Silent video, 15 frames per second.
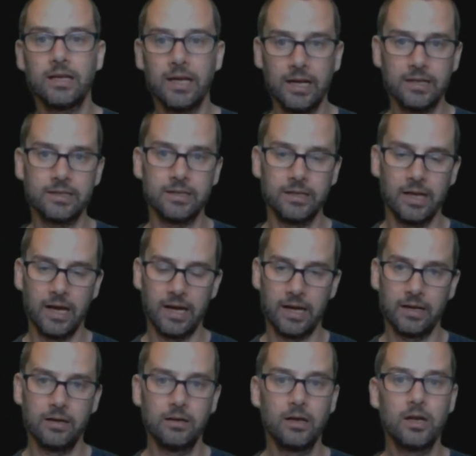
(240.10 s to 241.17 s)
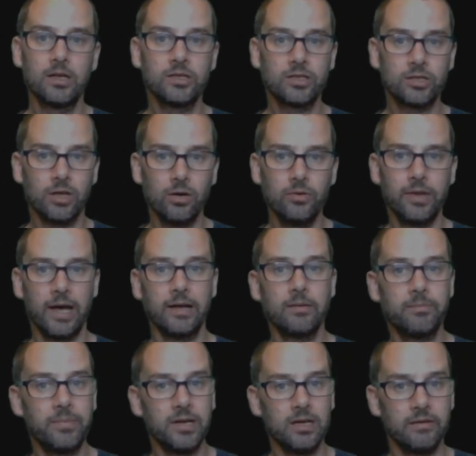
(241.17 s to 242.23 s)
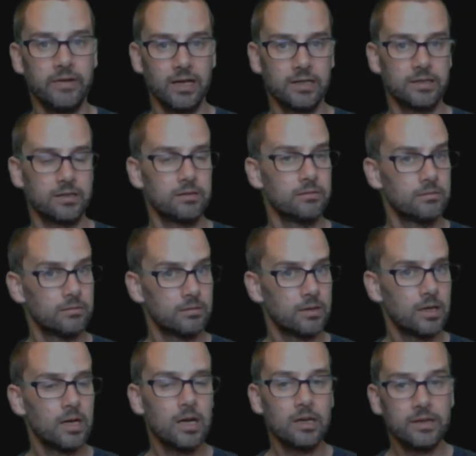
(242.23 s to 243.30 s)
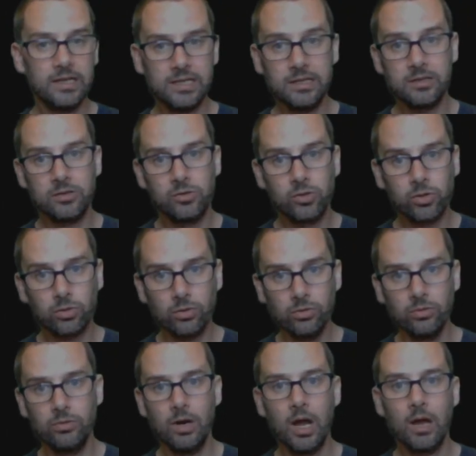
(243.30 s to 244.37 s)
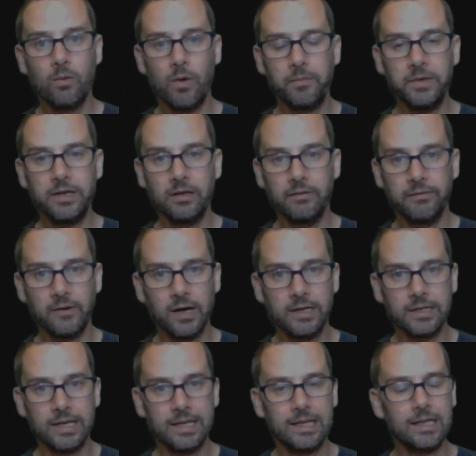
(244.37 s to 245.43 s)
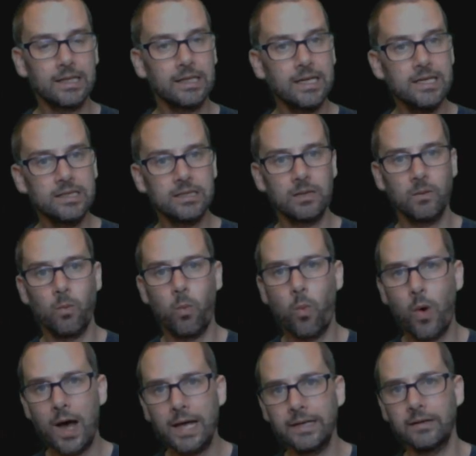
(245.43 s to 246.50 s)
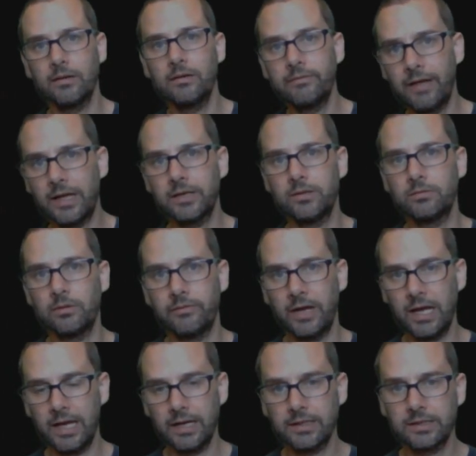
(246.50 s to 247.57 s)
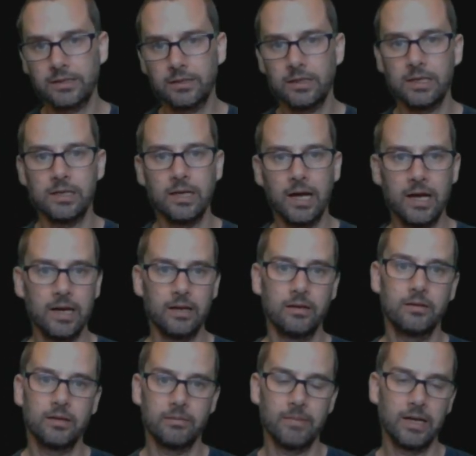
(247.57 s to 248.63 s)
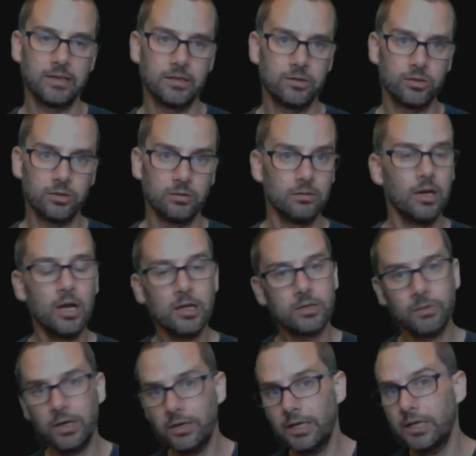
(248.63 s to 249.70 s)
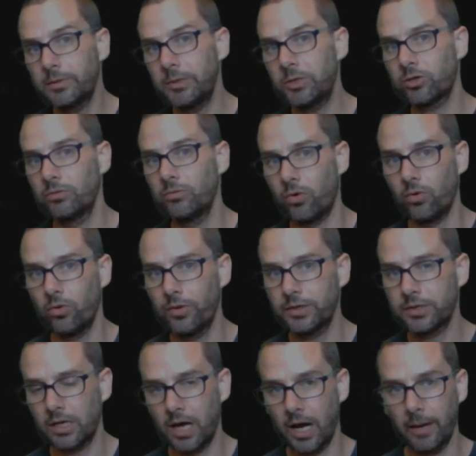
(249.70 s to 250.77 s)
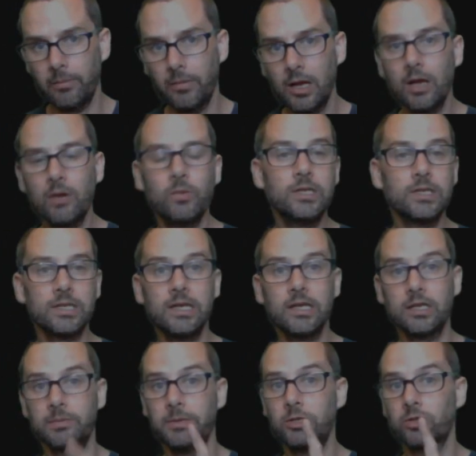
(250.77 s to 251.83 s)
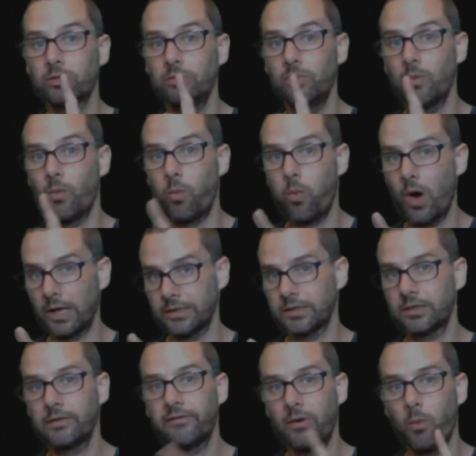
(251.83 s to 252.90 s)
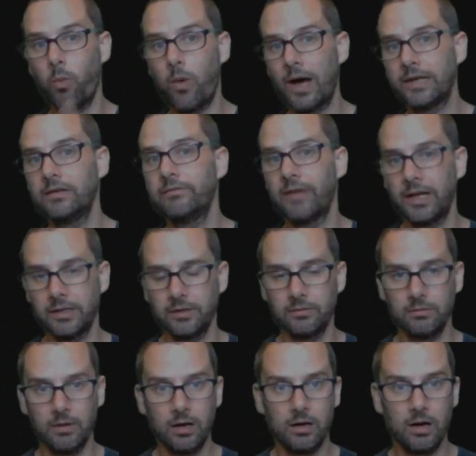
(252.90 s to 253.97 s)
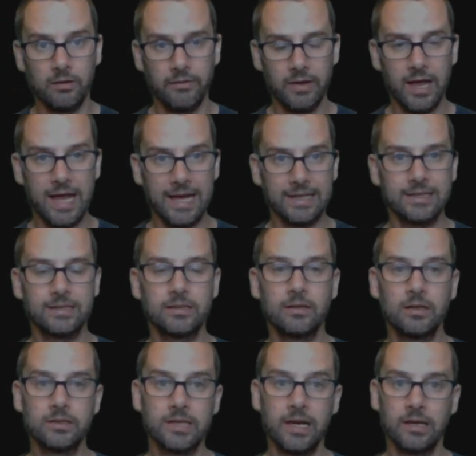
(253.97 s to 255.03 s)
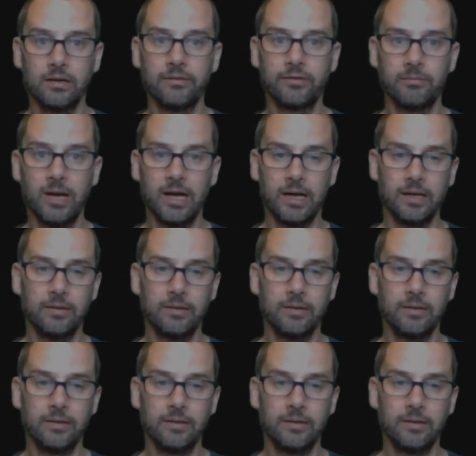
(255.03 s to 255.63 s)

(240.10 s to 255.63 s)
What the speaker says: x in A, so that p of x. This is true when we can find at least one value of x in A that makes it true. So we don't need it to be true all the time, we just need it to be true once for one value of x taken from A.